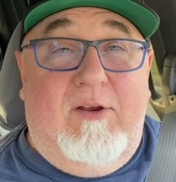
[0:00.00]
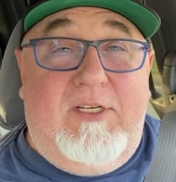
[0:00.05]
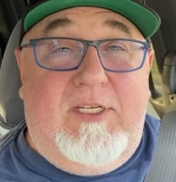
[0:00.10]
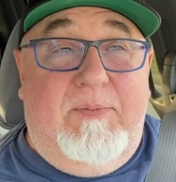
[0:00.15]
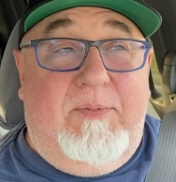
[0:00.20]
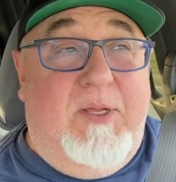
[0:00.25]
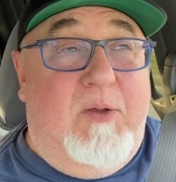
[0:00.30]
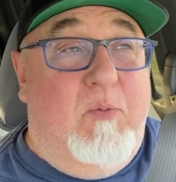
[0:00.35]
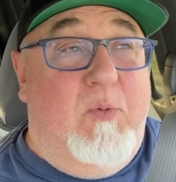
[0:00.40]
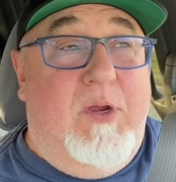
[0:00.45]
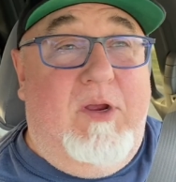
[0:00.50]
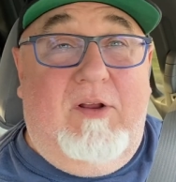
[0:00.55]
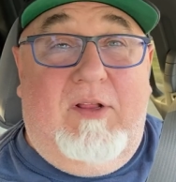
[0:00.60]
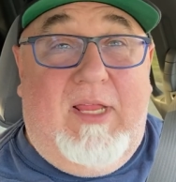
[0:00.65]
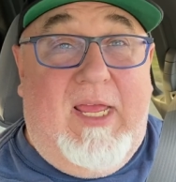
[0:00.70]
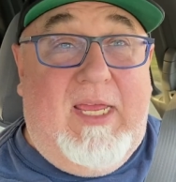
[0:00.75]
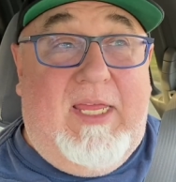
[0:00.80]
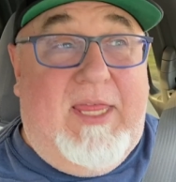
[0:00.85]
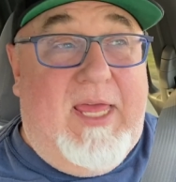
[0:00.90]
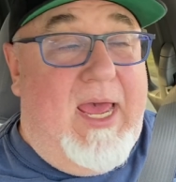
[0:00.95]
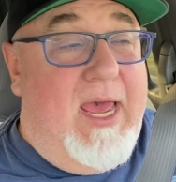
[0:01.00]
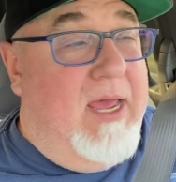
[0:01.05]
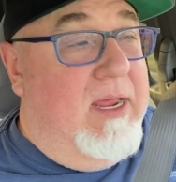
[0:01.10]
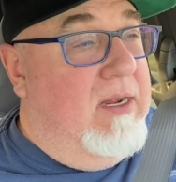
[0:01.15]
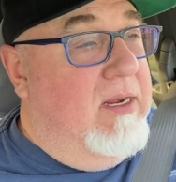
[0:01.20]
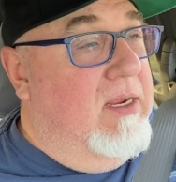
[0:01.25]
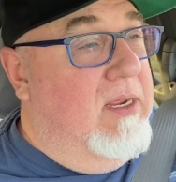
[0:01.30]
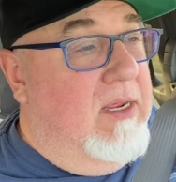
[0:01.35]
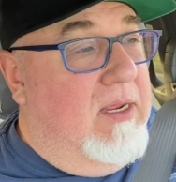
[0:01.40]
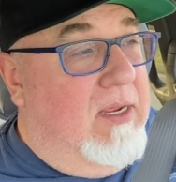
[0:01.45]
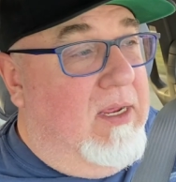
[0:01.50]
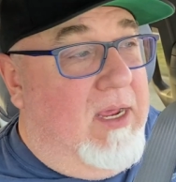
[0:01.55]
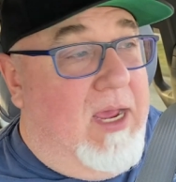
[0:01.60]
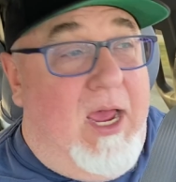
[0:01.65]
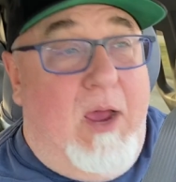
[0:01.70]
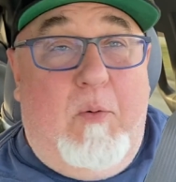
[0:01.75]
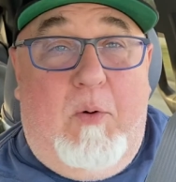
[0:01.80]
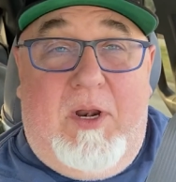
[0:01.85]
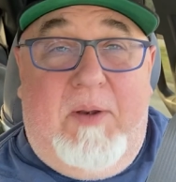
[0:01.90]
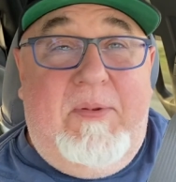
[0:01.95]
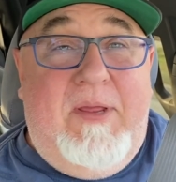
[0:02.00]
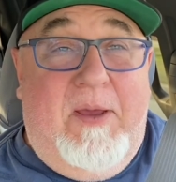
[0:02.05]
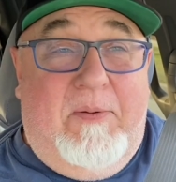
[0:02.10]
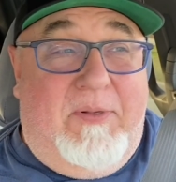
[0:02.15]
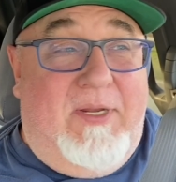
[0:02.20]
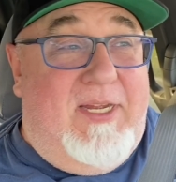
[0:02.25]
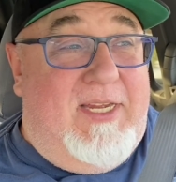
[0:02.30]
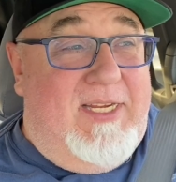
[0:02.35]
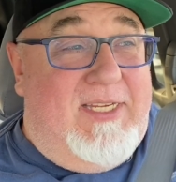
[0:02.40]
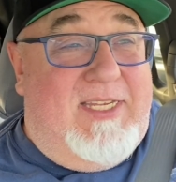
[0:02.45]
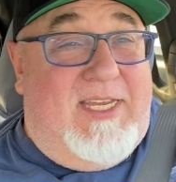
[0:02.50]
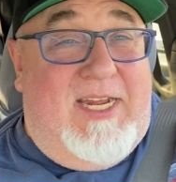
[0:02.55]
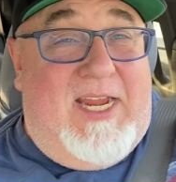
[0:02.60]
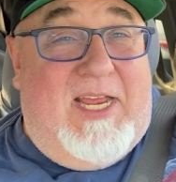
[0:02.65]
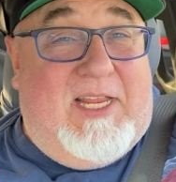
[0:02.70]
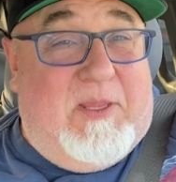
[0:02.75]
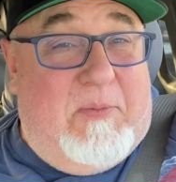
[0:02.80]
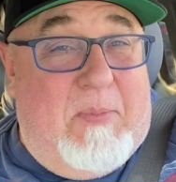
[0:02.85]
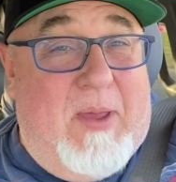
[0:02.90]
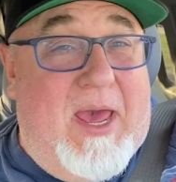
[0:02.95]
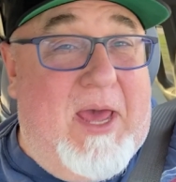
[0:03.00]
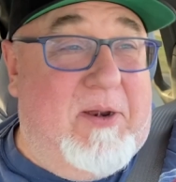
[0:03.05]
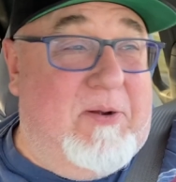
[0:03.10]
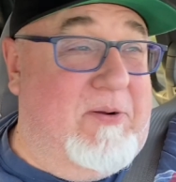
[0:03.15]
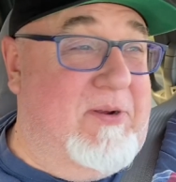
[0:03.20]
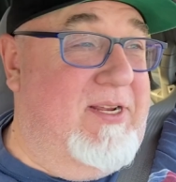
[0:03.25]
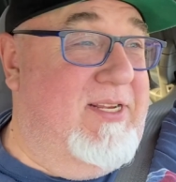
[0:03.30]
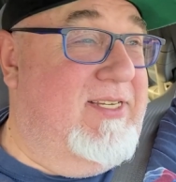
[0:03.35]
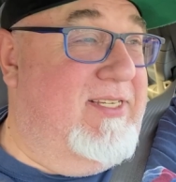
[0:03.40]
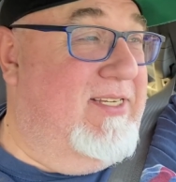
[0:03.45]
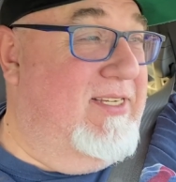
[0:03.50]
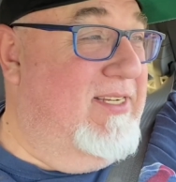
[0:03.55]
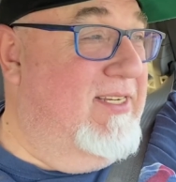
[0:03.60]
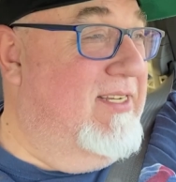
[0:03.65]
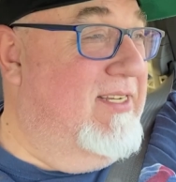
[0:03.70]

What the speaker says: something weird like that. I want to be able to disconnect the batteries.